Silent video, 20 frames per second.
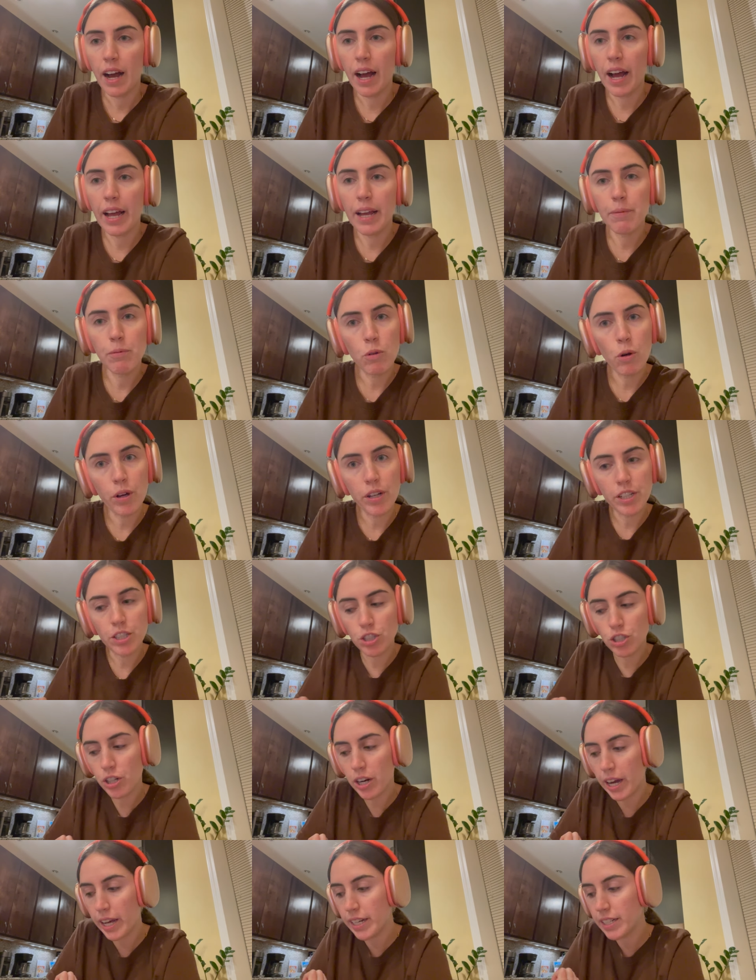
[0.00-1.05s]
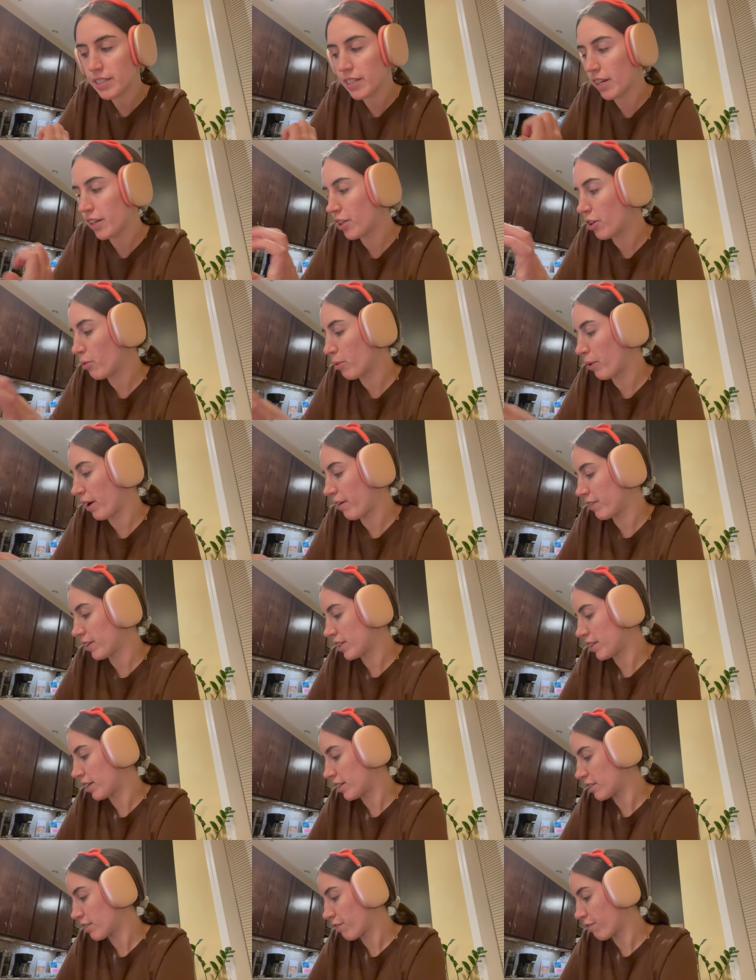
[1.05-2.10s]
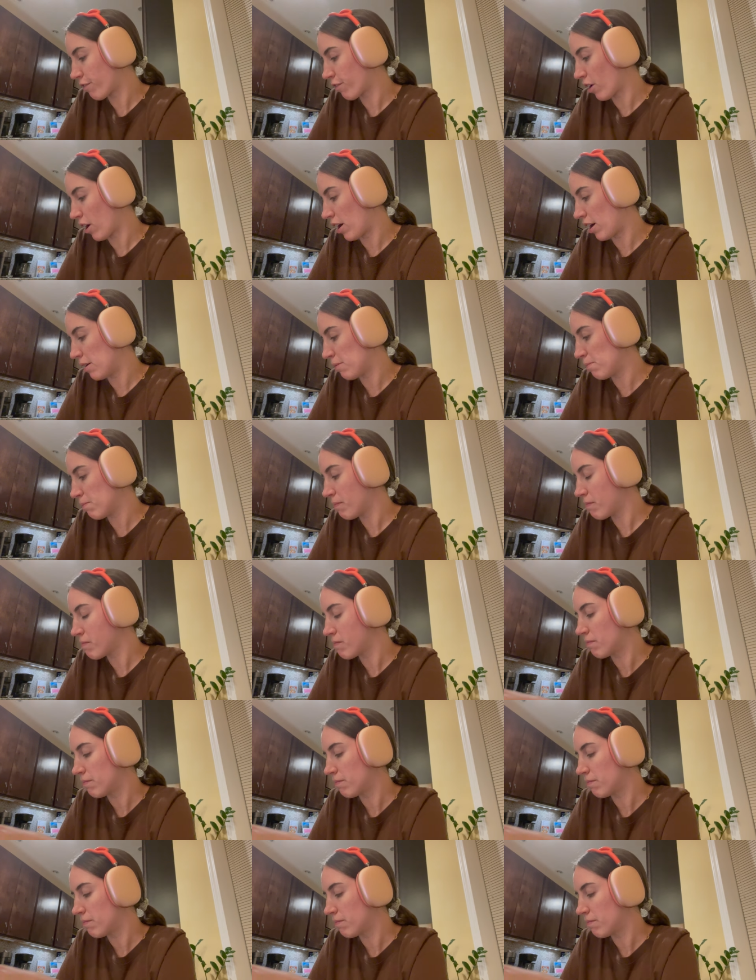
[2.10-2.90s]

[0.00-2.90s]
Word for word: I am going to try to tell you where everything's from,